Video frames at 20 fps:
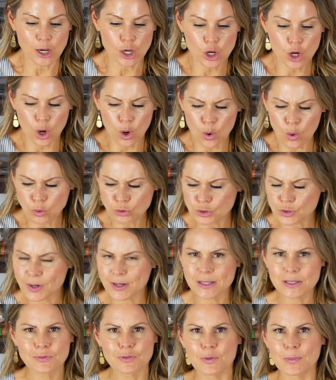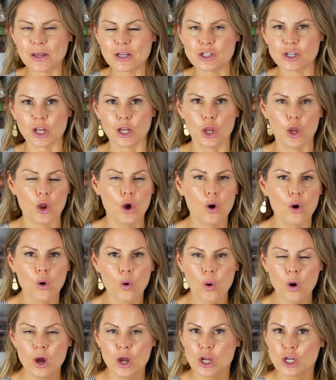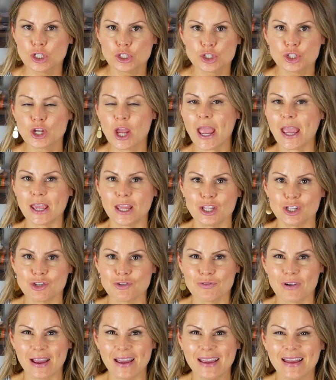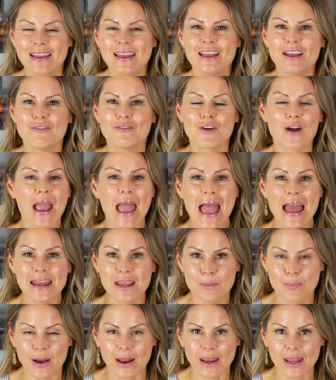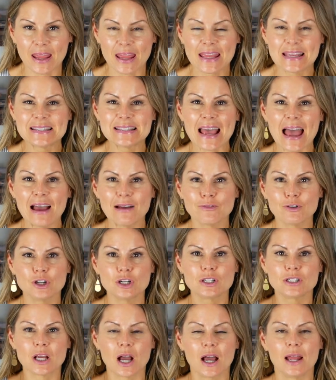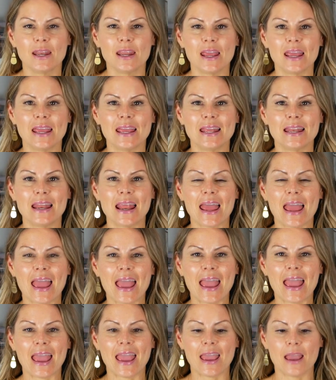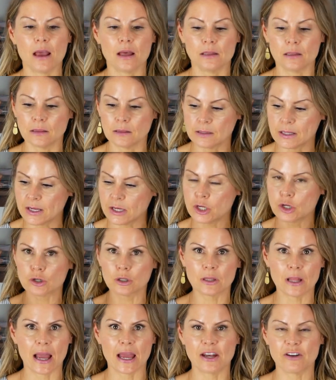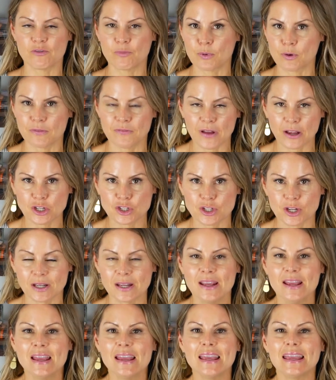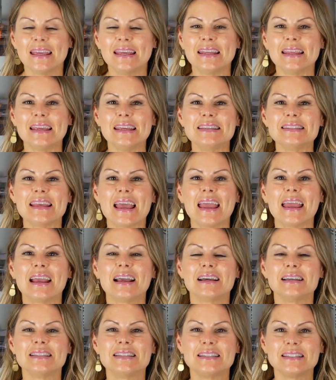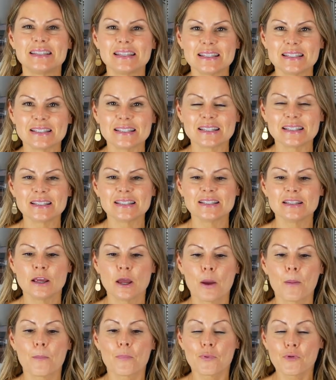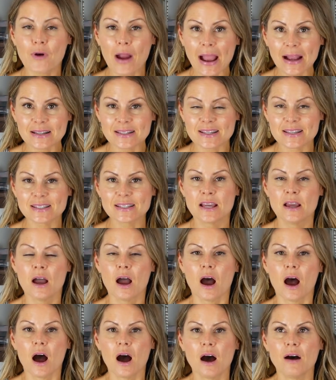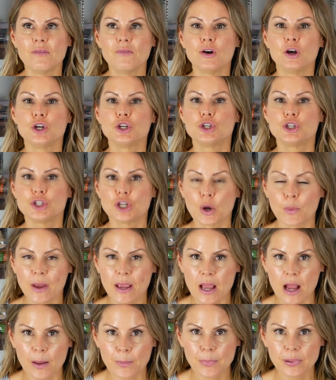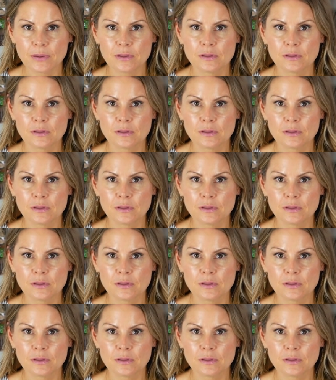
no transformation, no change, right, for anybody is ever done in a linear line of perfection. It is a consistent practice of showing up,